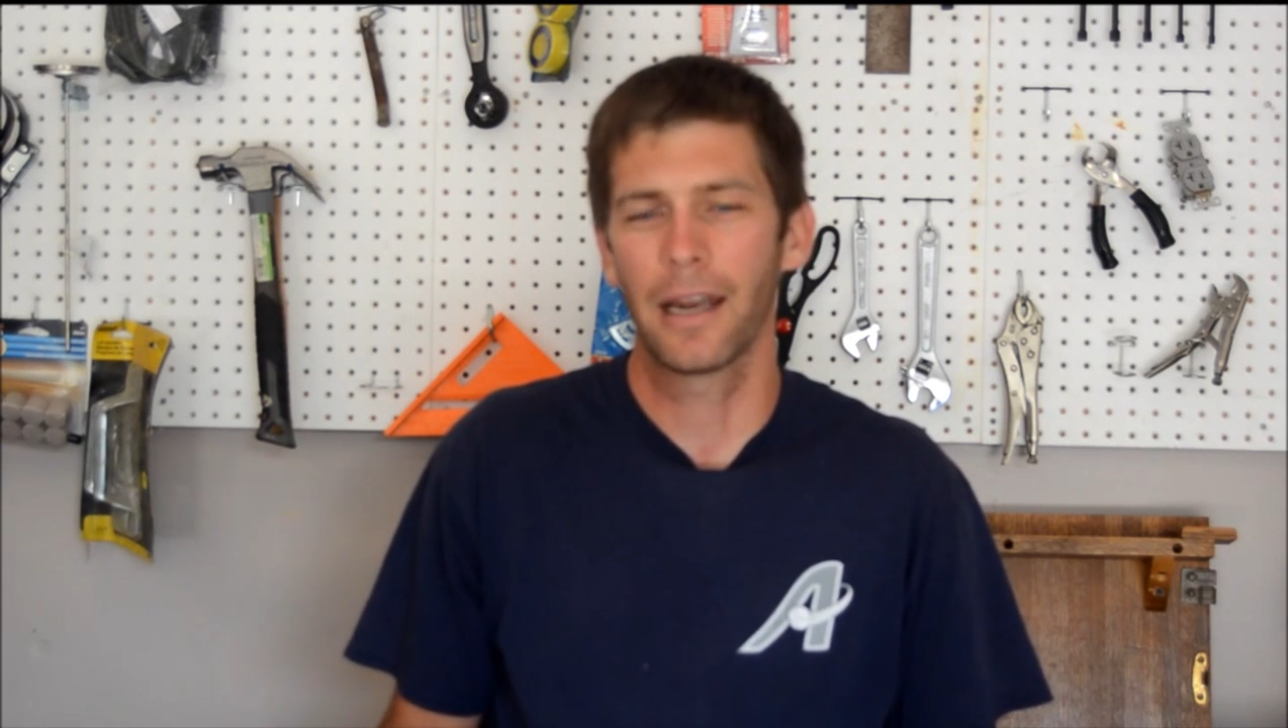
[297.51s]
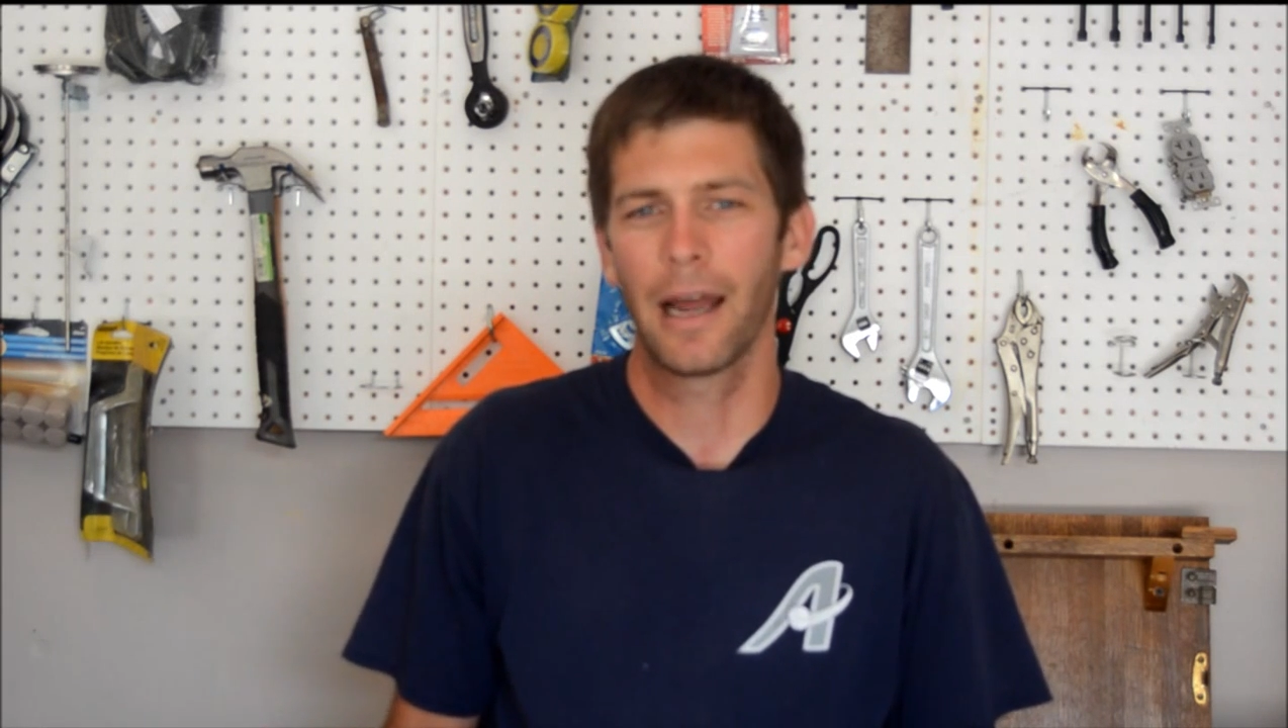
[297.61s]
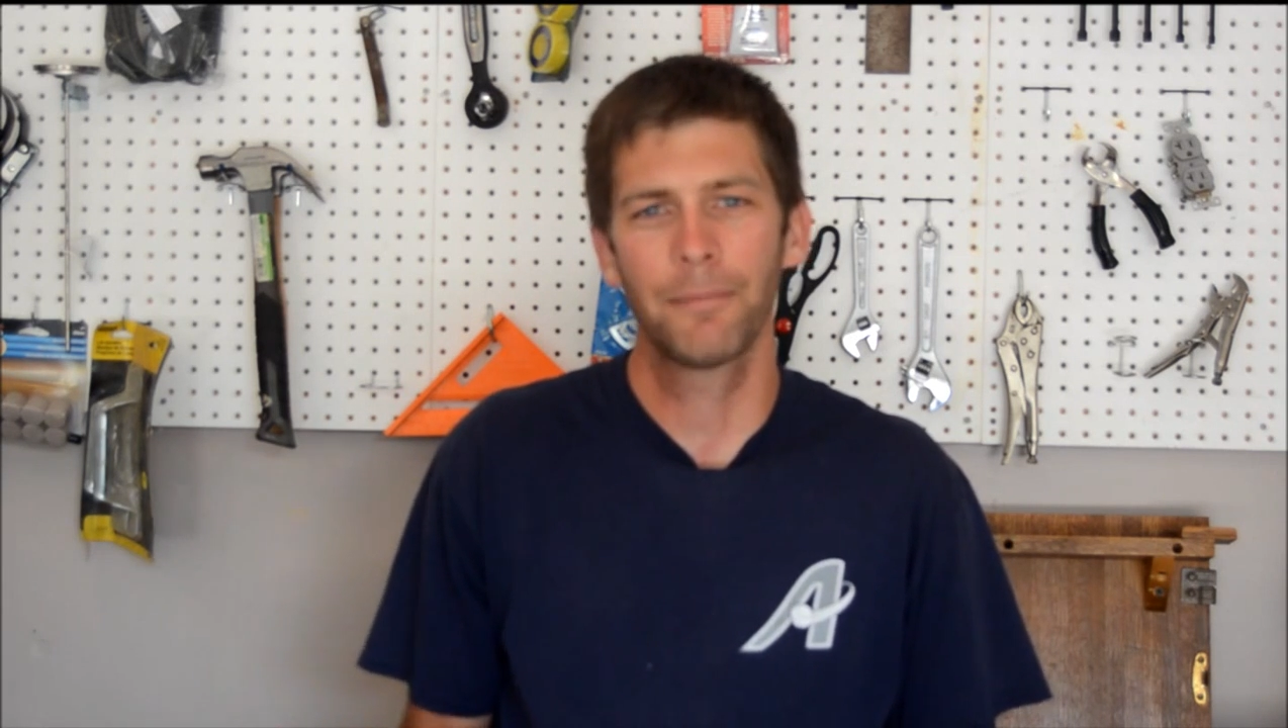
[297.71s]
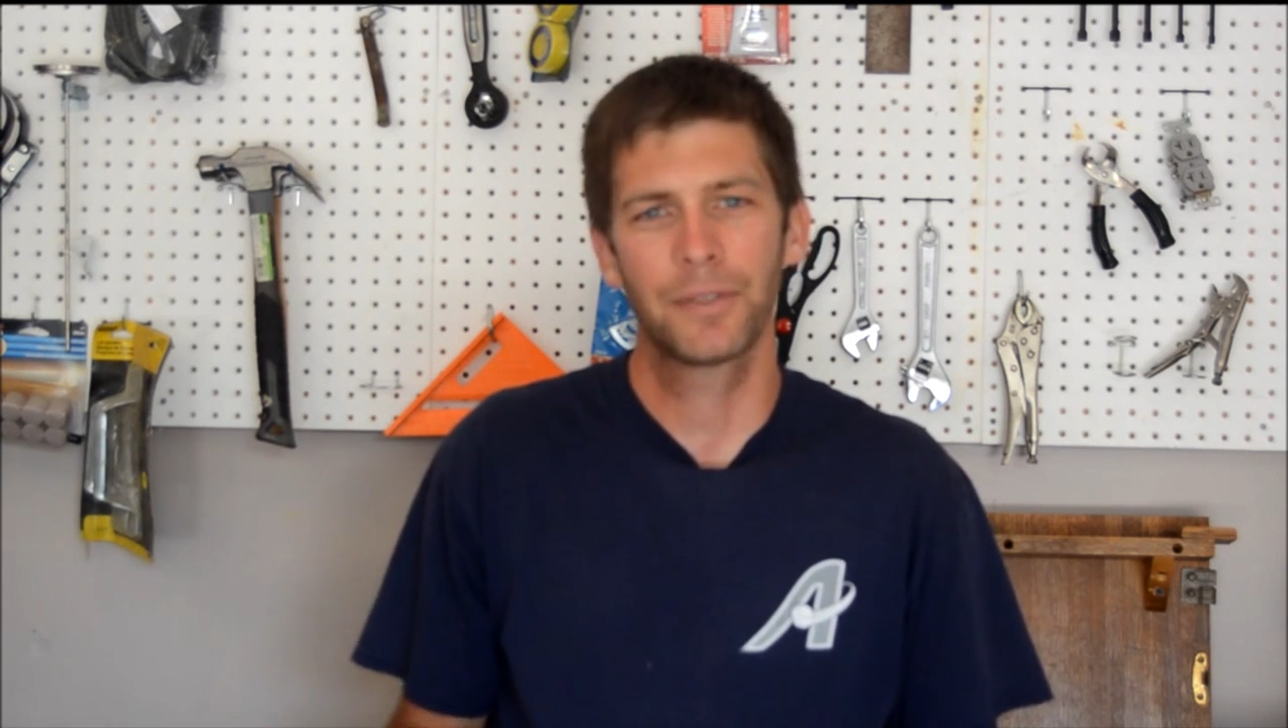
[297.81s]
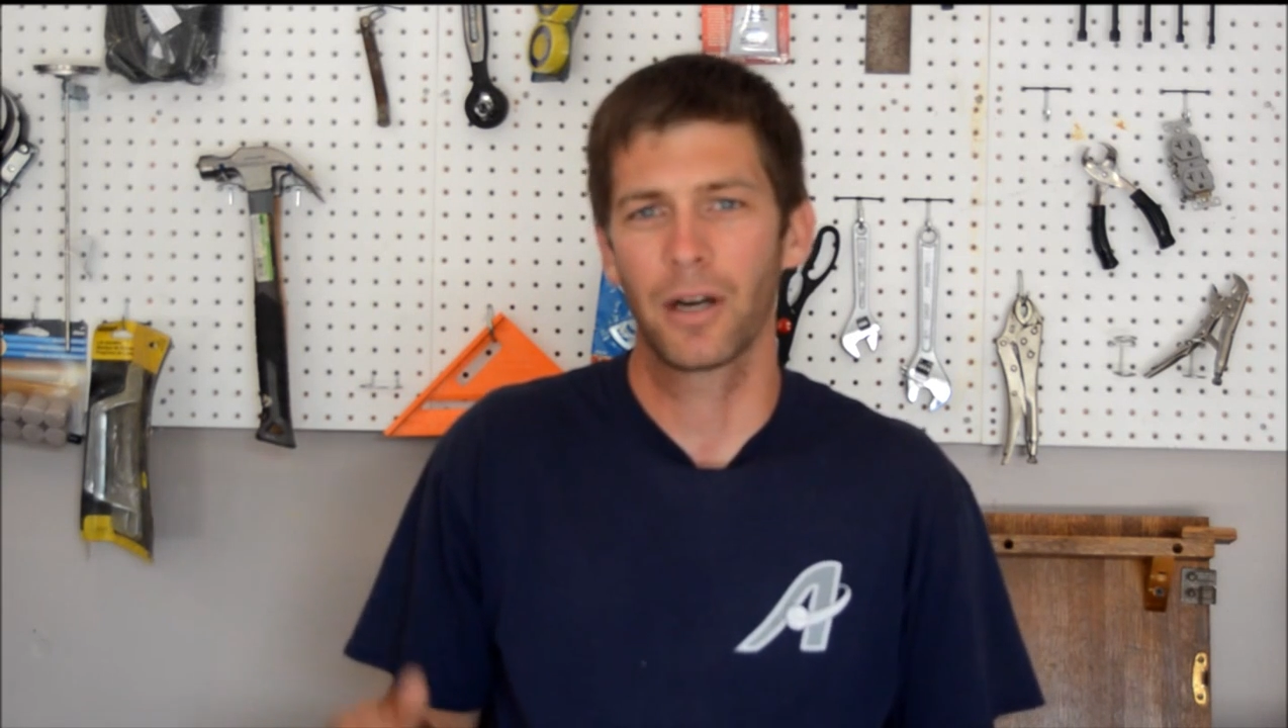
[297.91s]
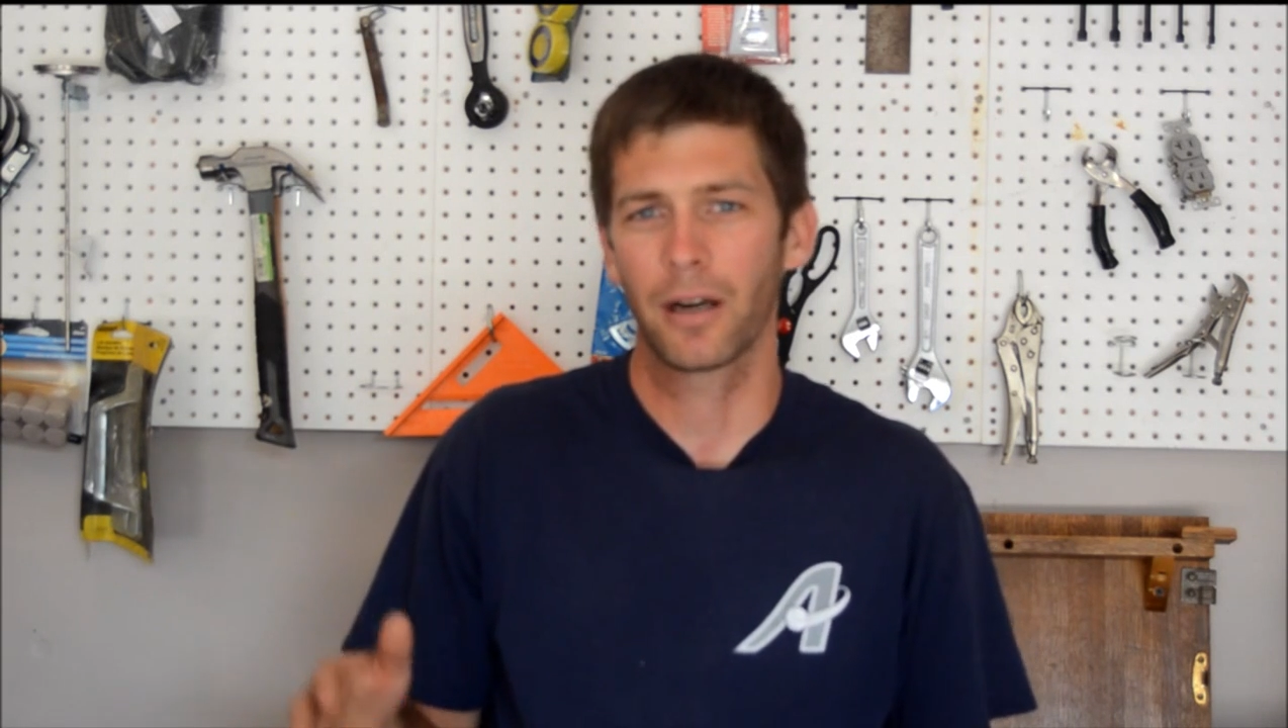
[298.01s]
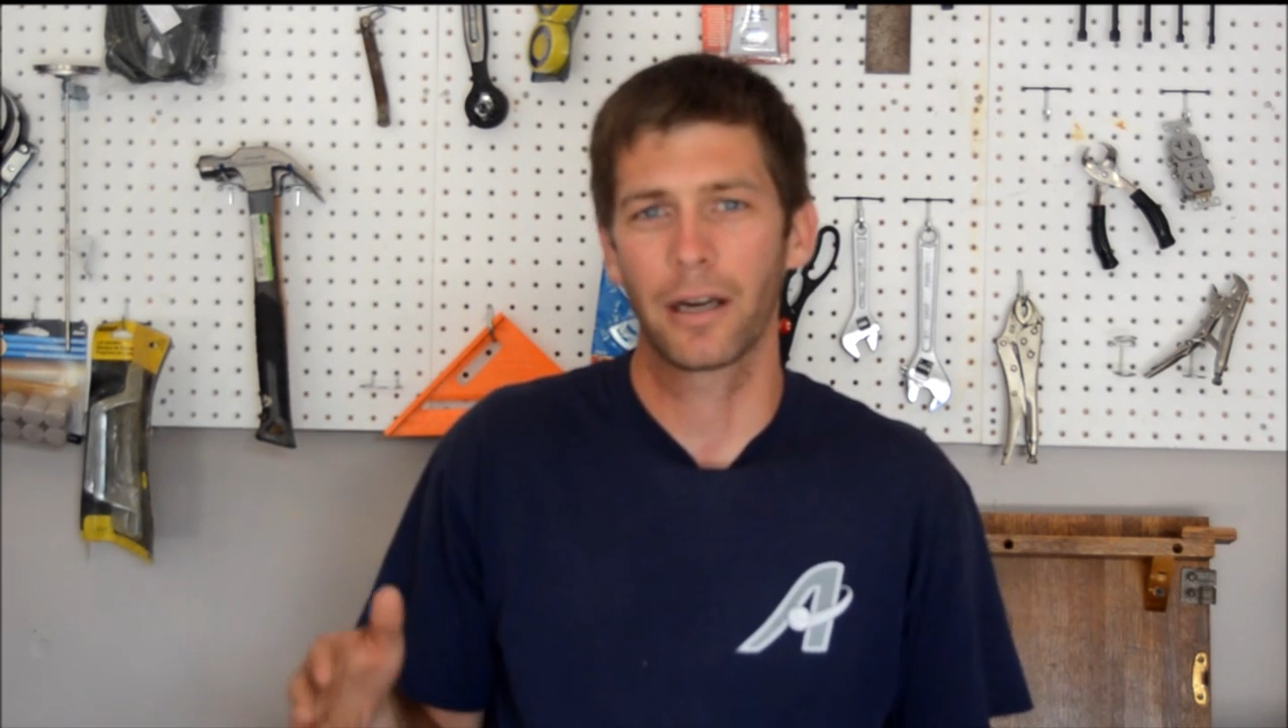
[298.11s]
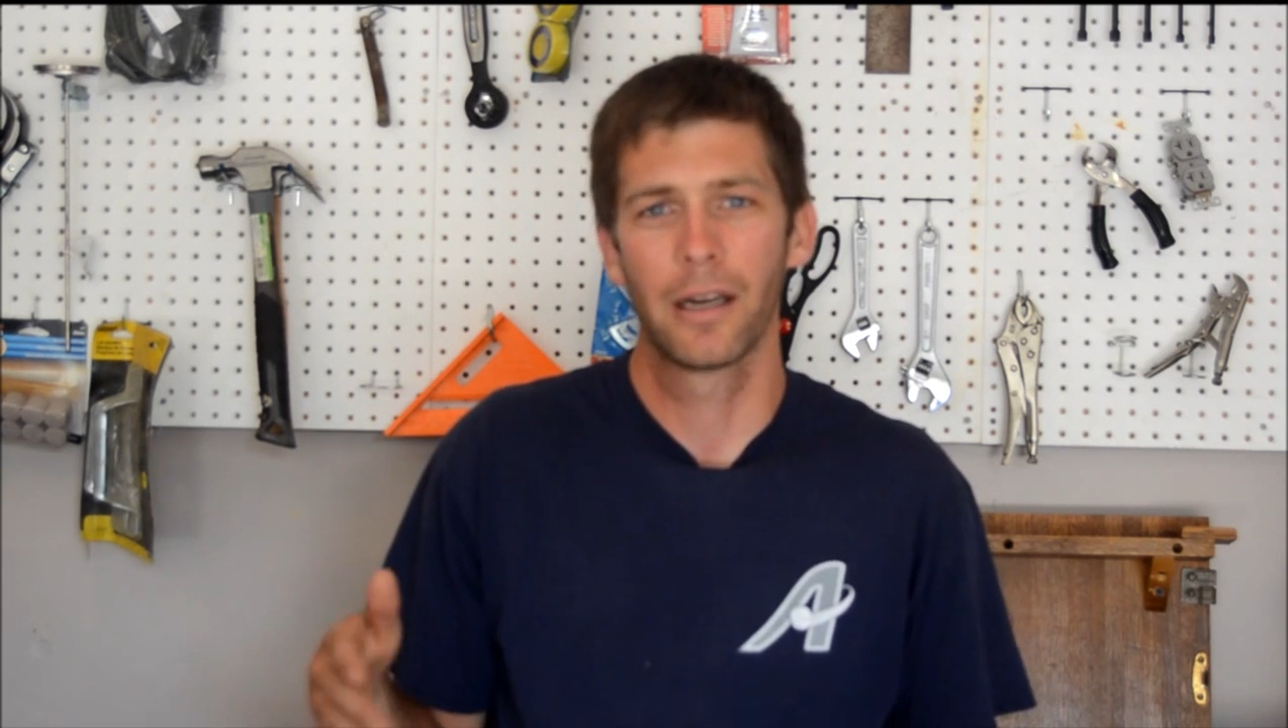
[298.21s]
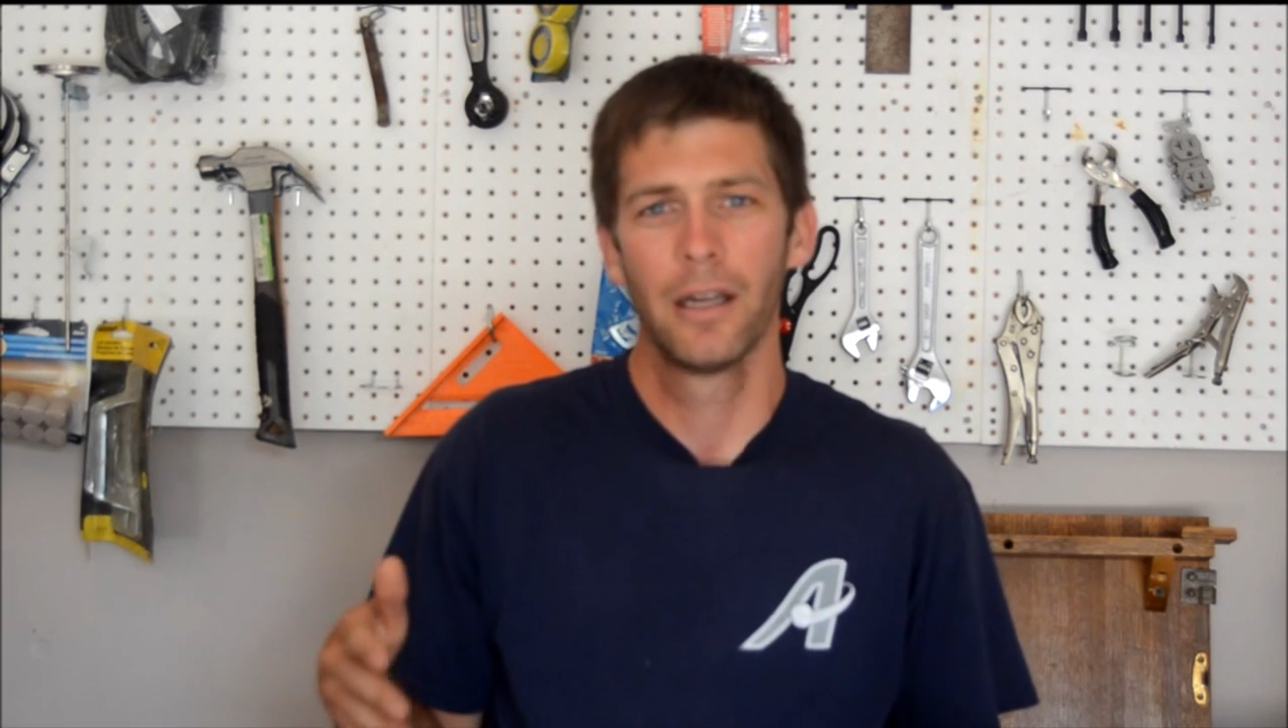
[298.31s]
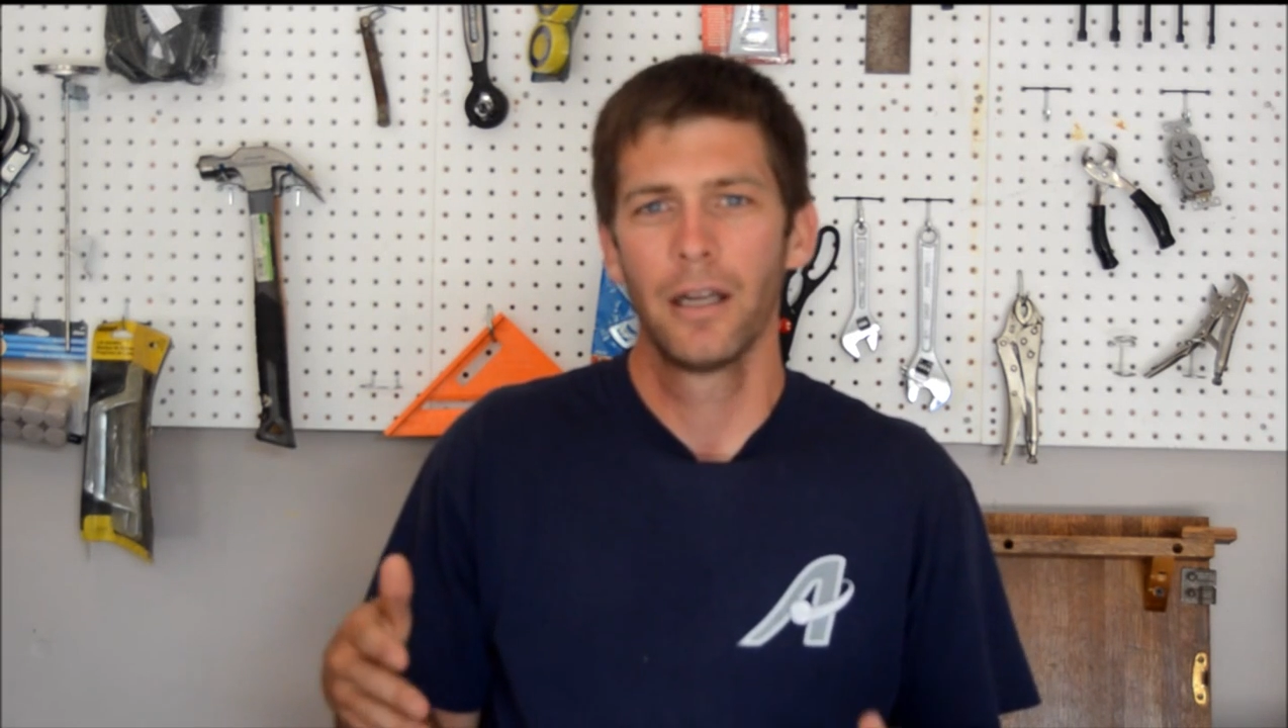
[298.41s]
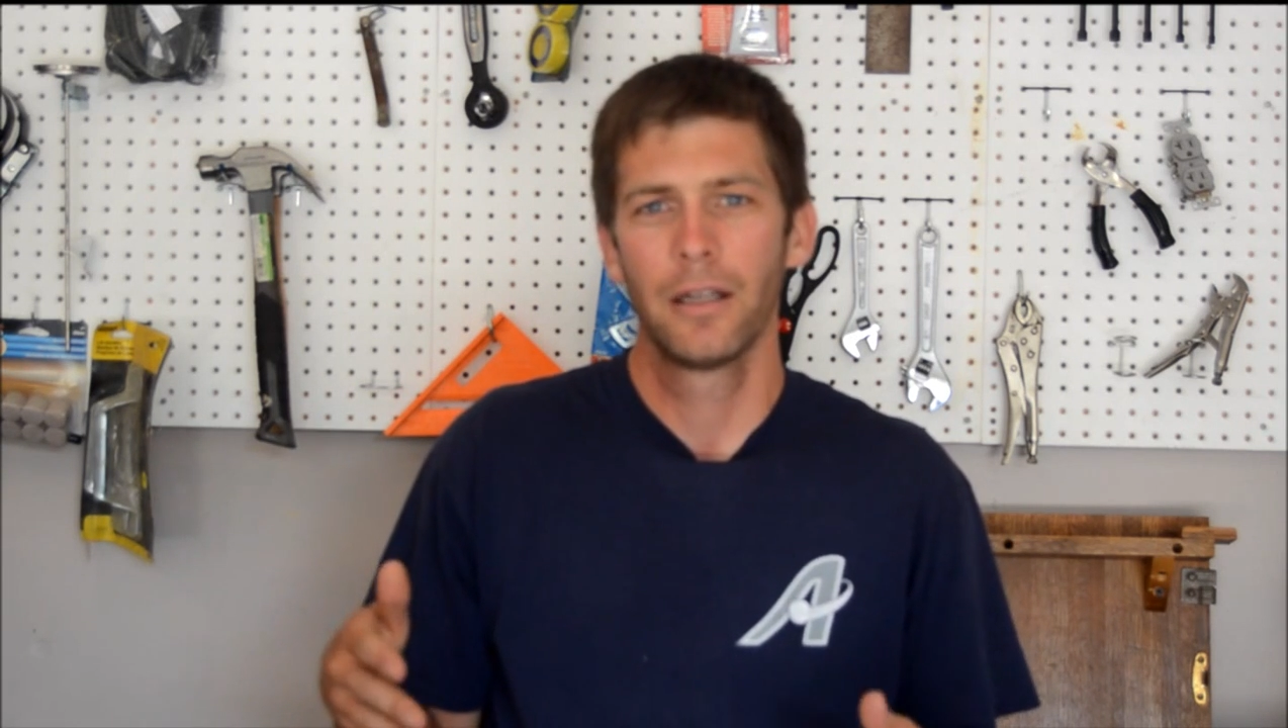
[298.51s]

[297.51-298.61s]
And I'm talking